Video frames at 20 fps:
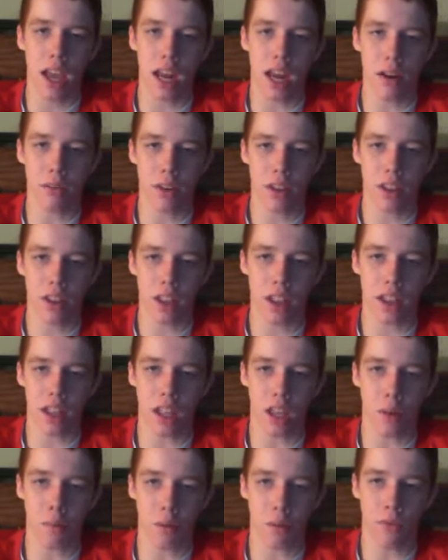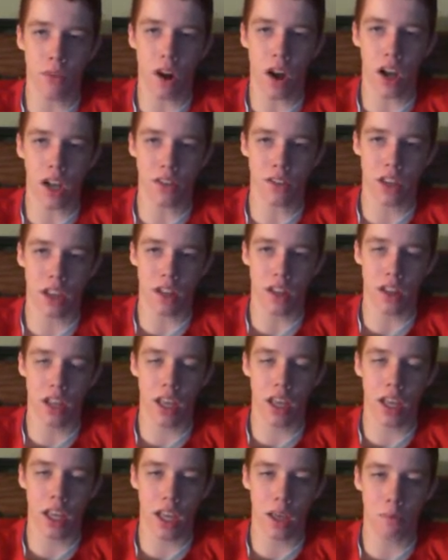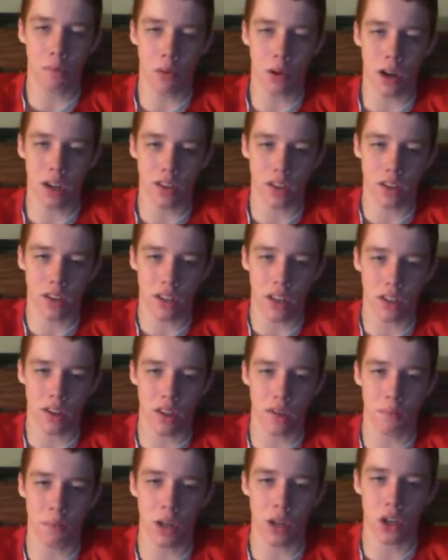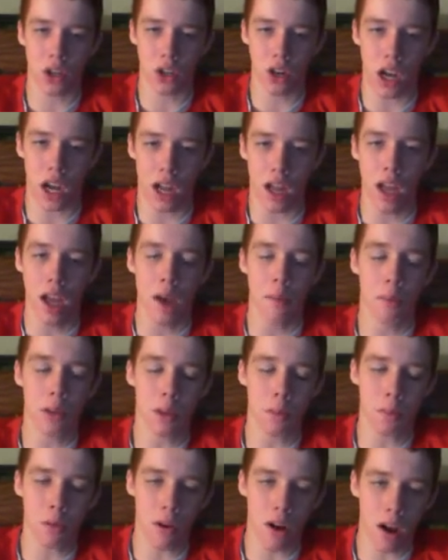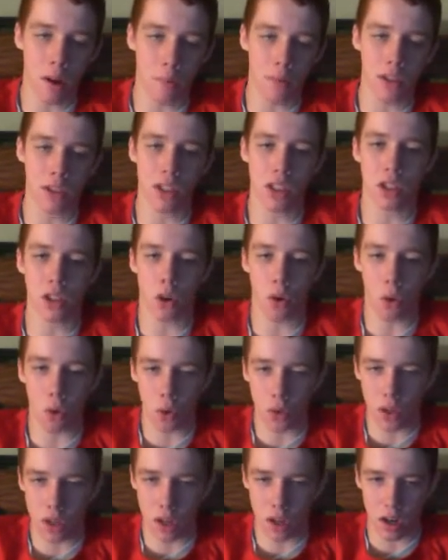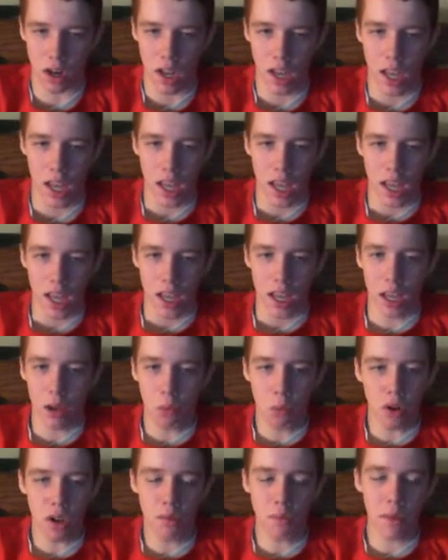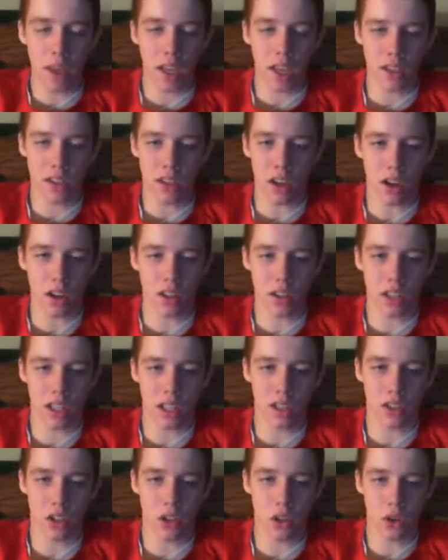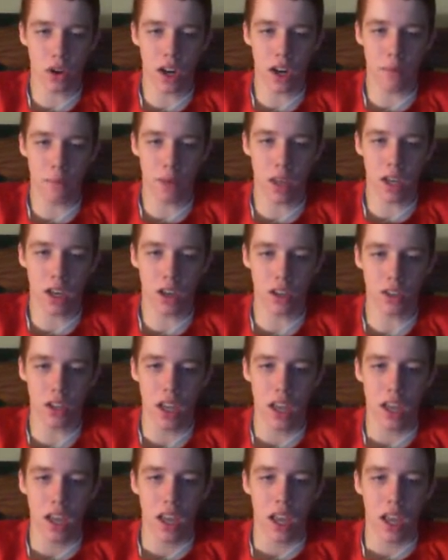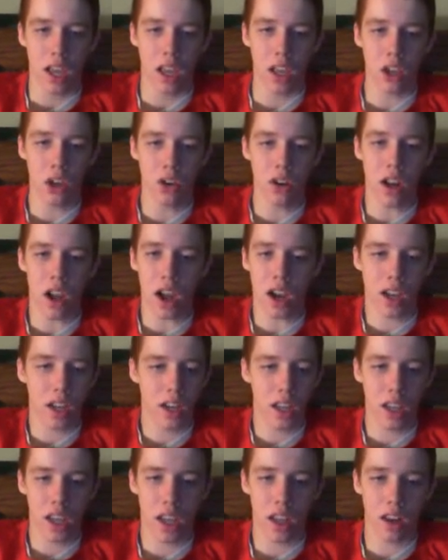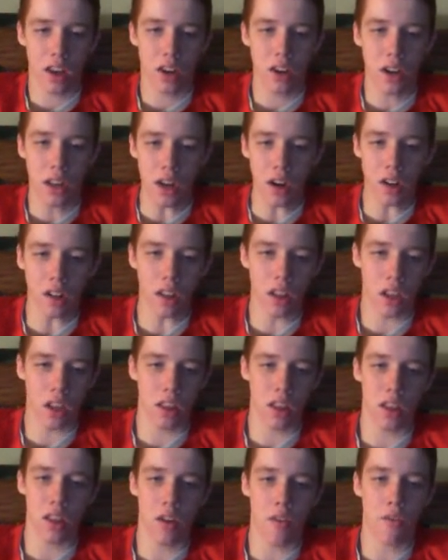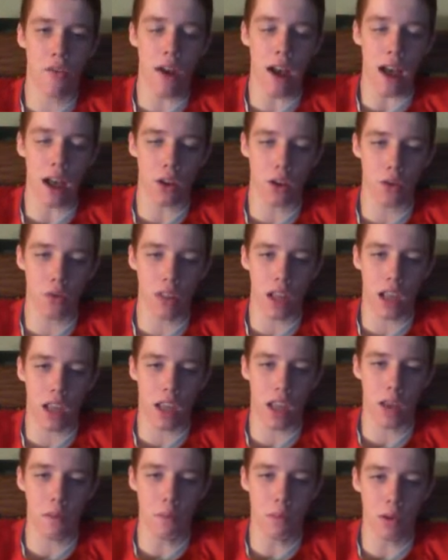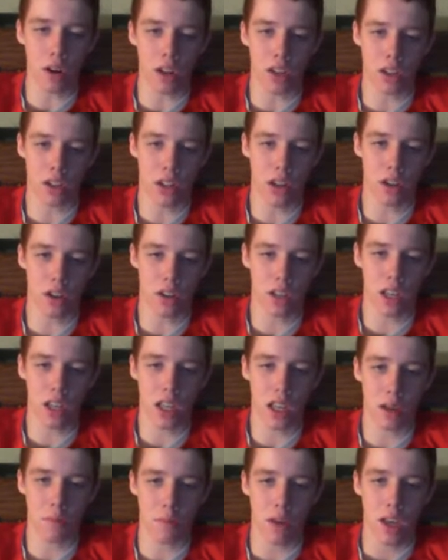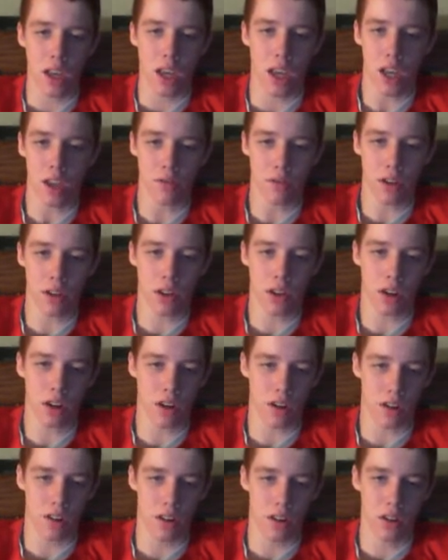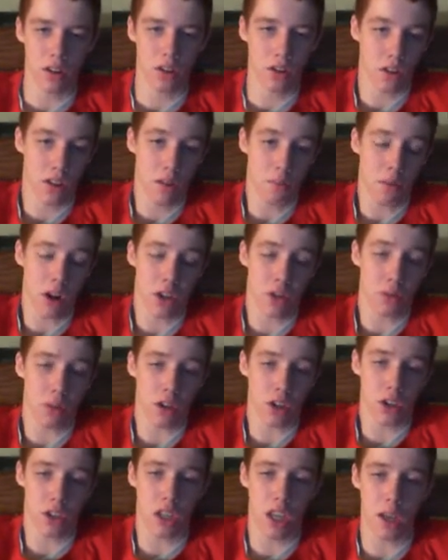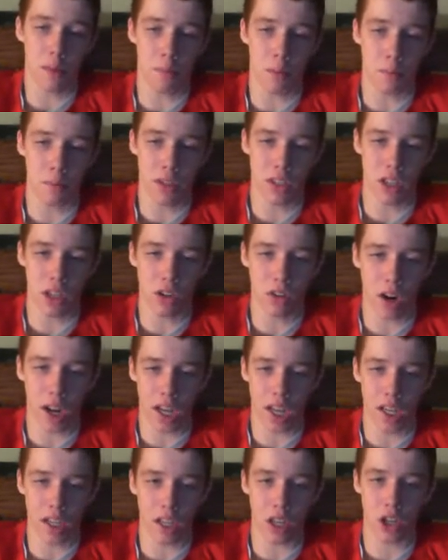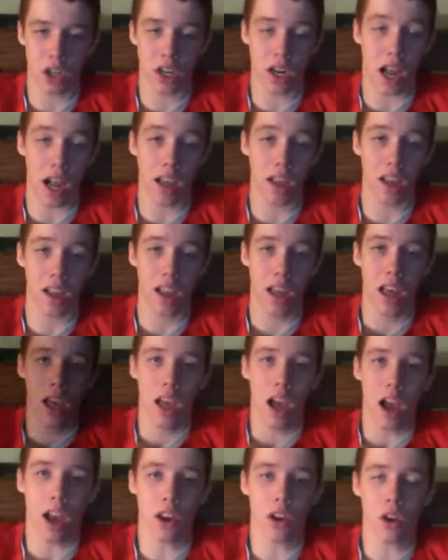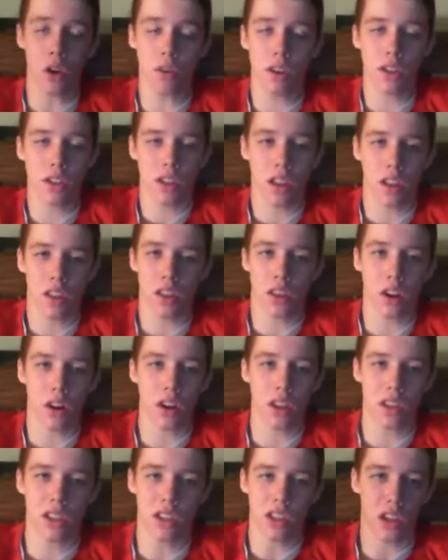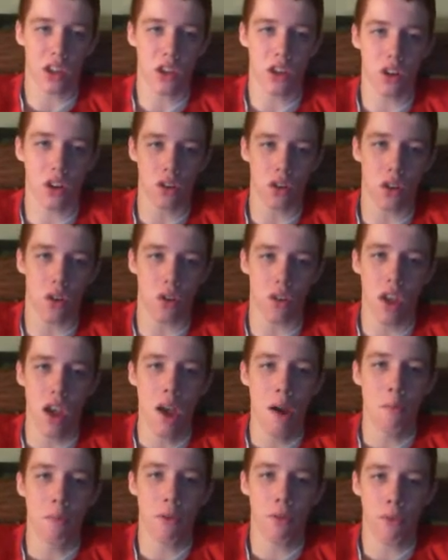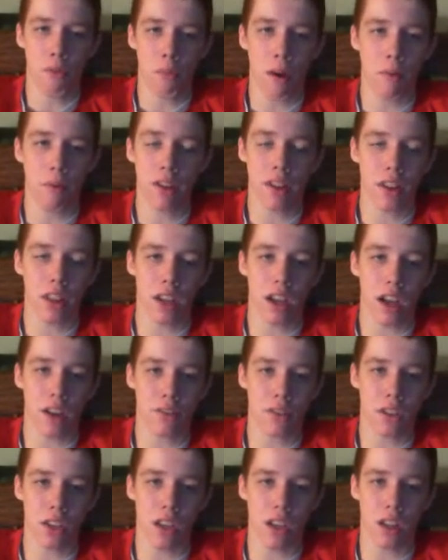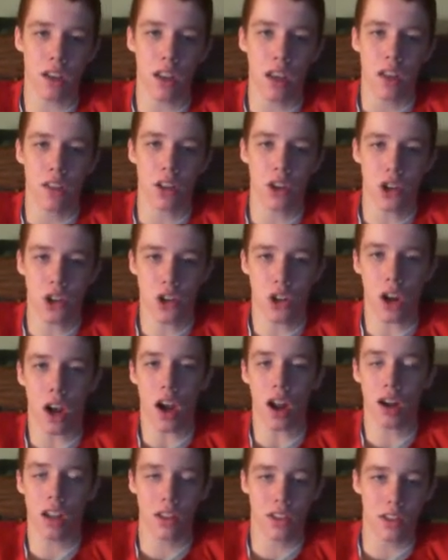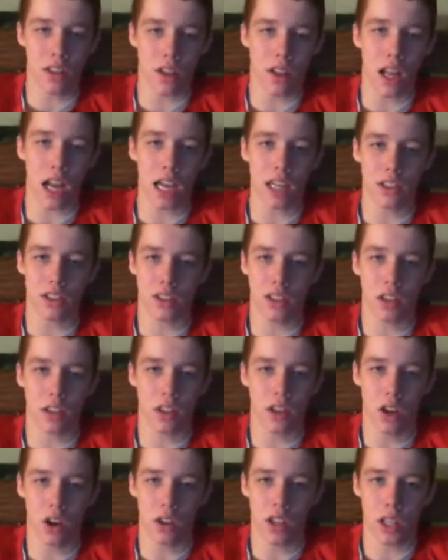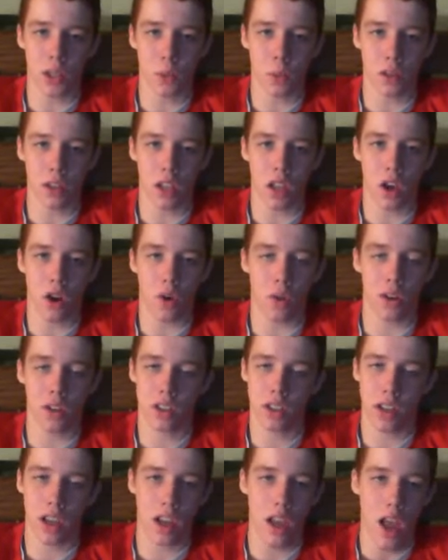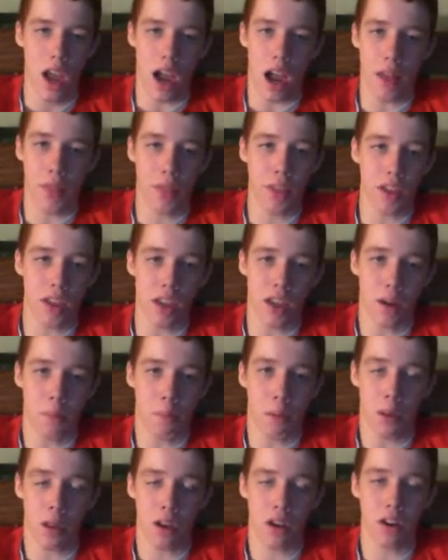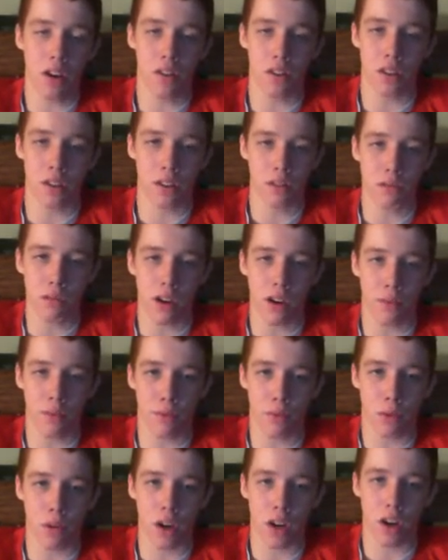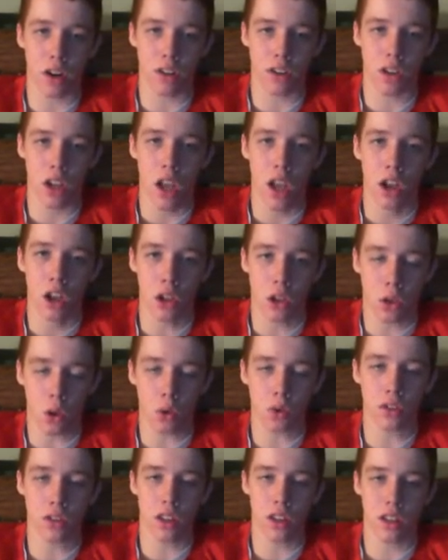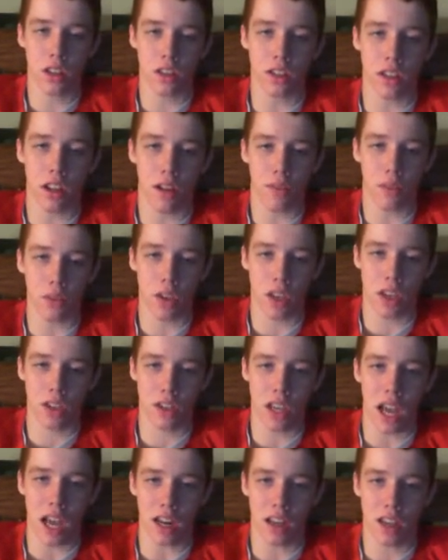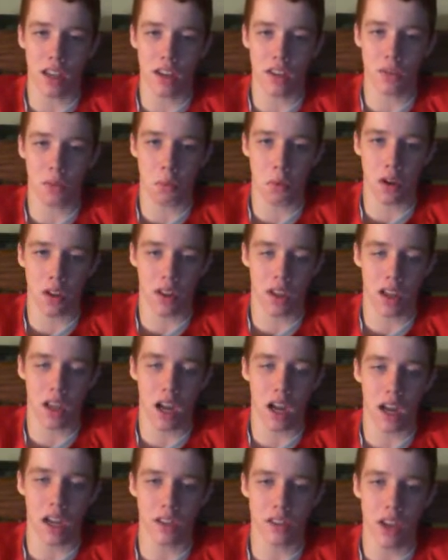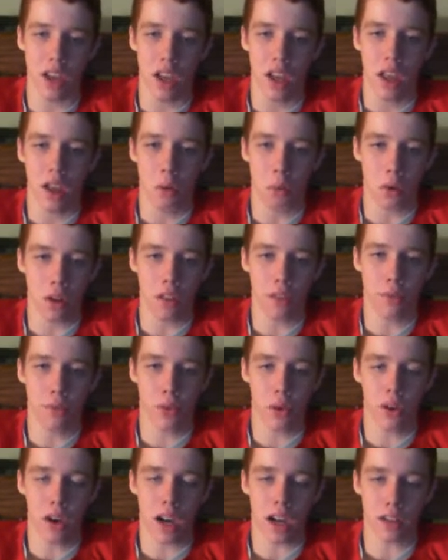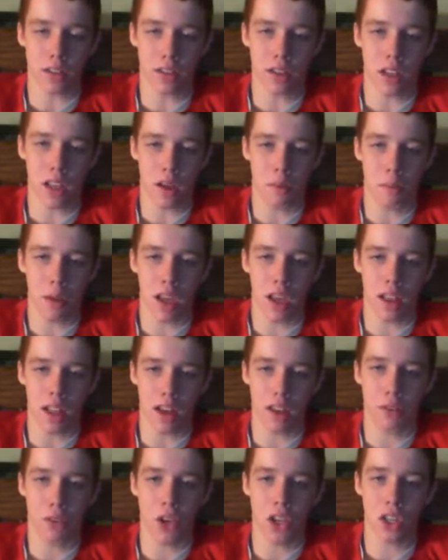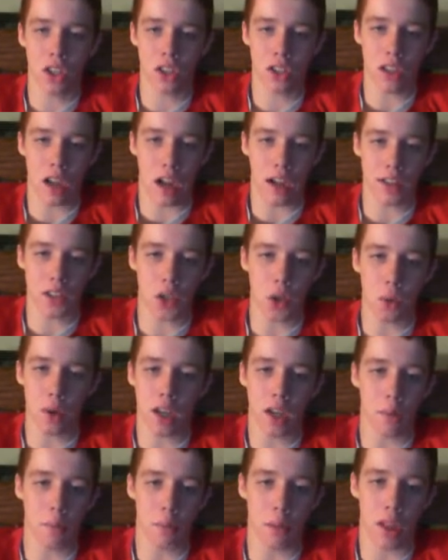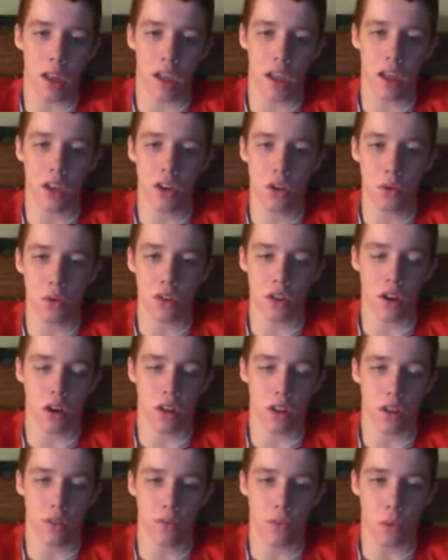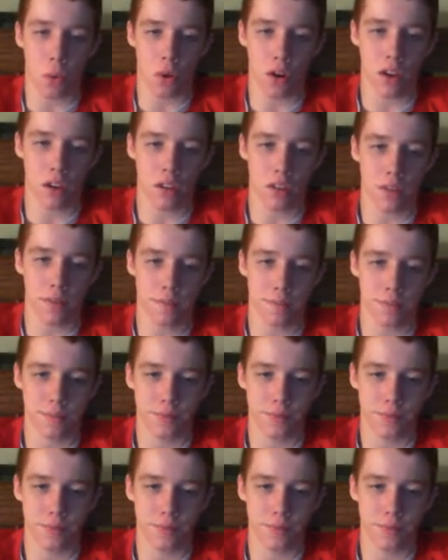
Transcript: and everything that he provides, that late game presence as a big shot. But the problem is he's older. It wouldn't make a ton of sense to trade him because you're not going to get nearly the value that he brings to your team in return. So they might as well just keep him. He's in great condition. I I know he's like 36 years old, but from everything I've seen, the shot is the last thing to go. That's what they always say. I think he could play another three or four years close to this level he's at. He is one of the guys, one of the few guys in the NBA that if he decides to, he could play into his early 40s.